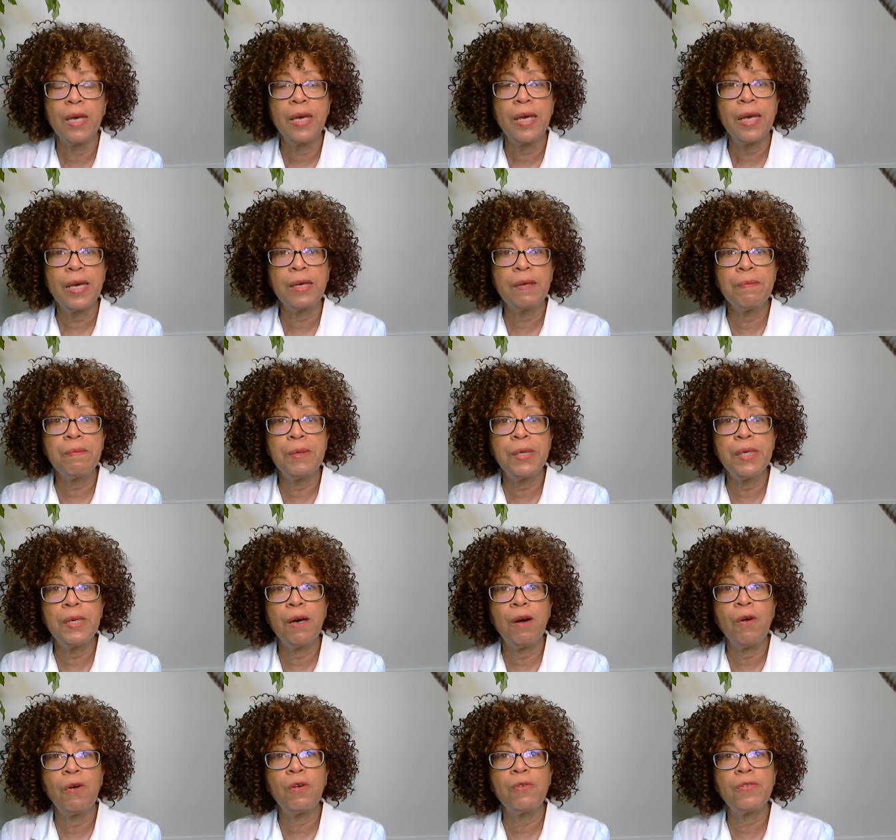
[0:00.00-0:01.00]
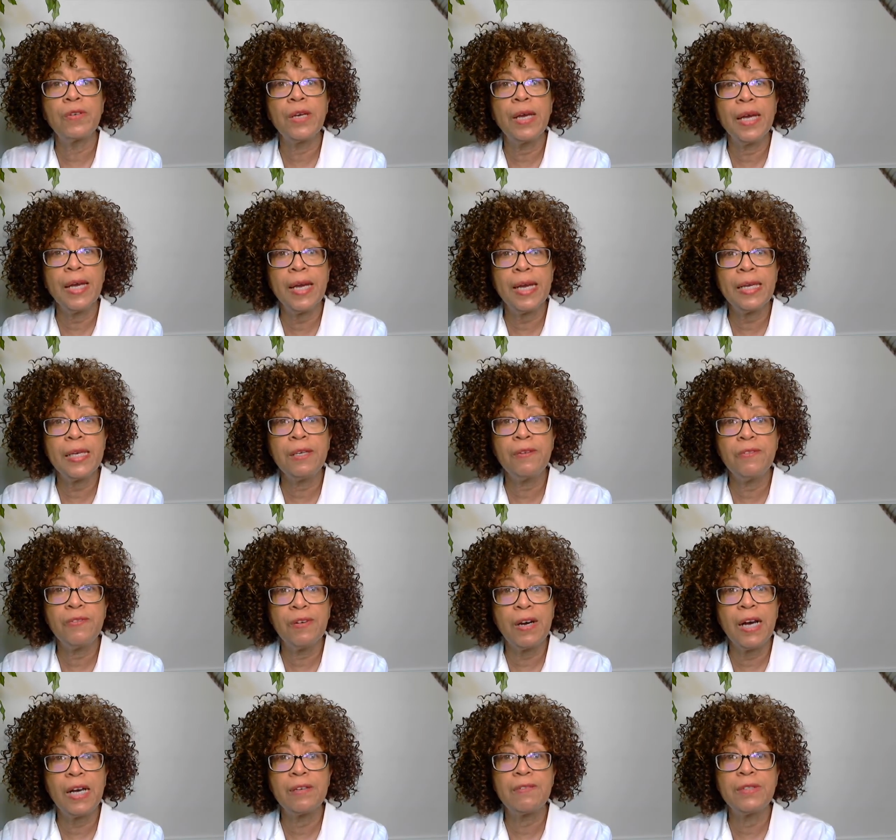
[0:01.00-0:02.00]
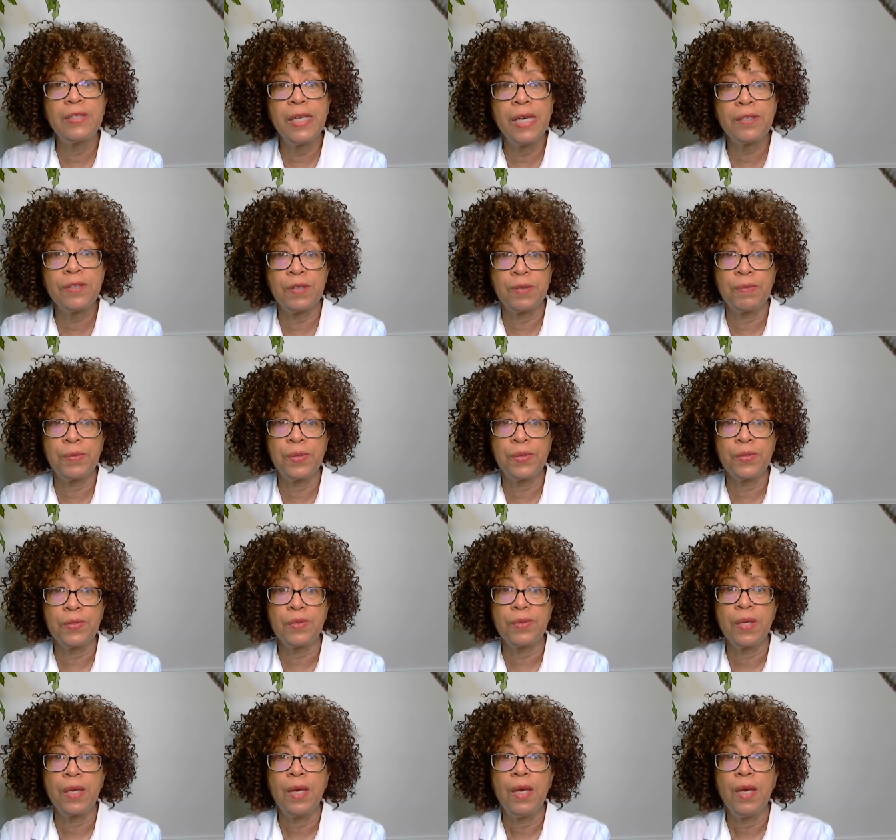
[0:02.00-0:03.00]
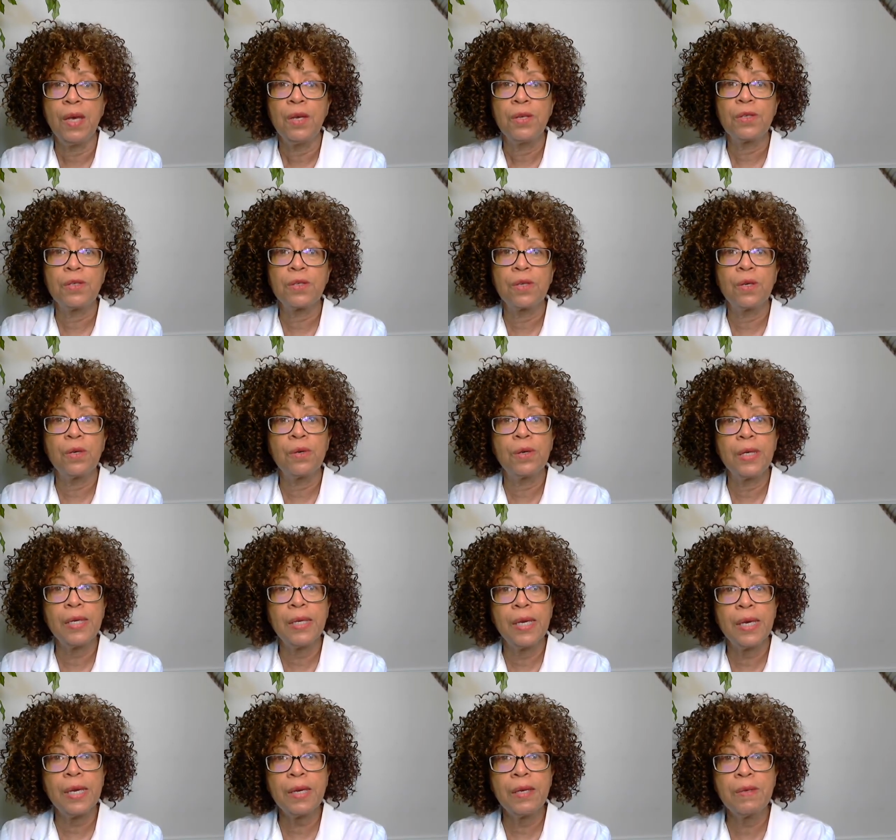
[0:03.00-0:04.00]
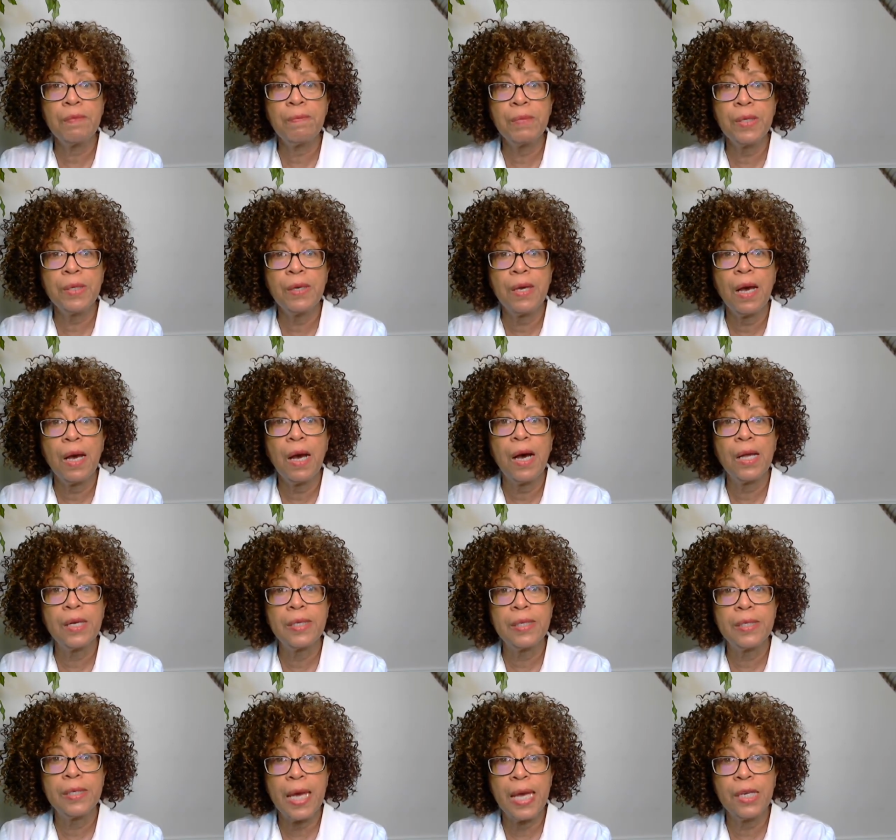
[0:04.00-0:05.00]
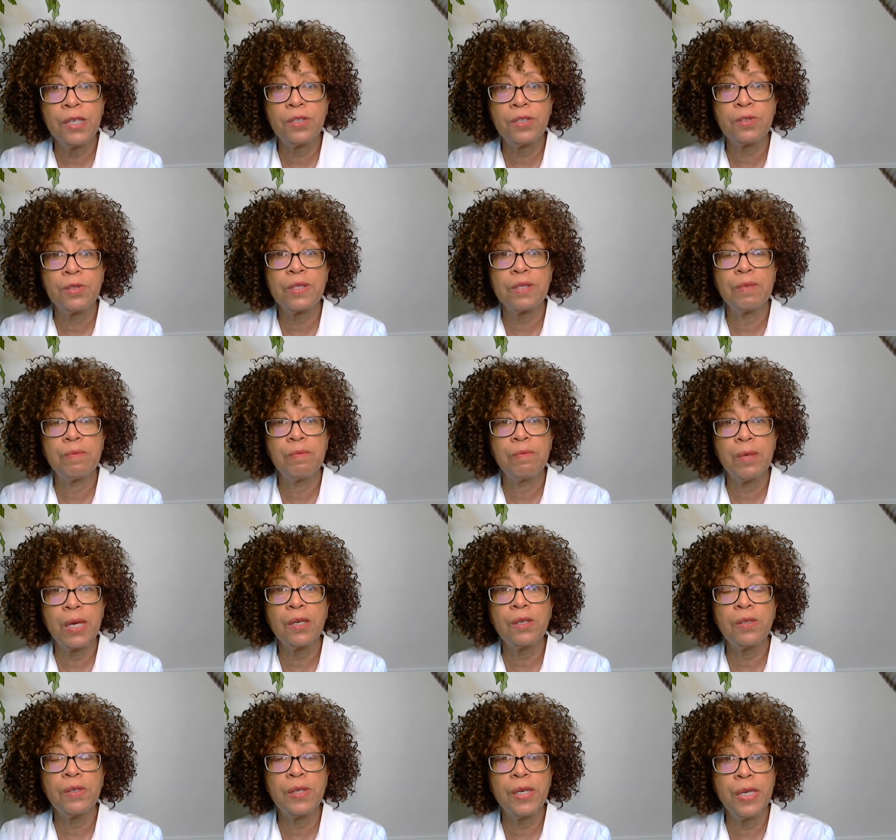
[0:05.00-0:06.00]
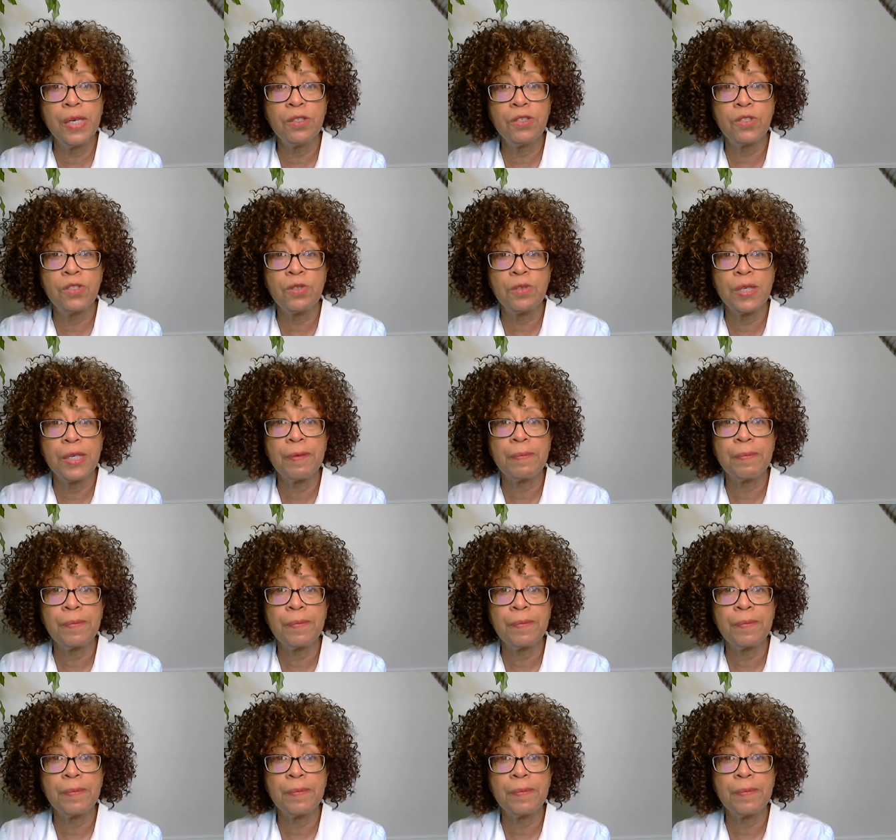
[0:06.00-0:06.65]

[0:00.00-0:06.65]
It can be over 85 decibels, so it could be a dangerous medical injury.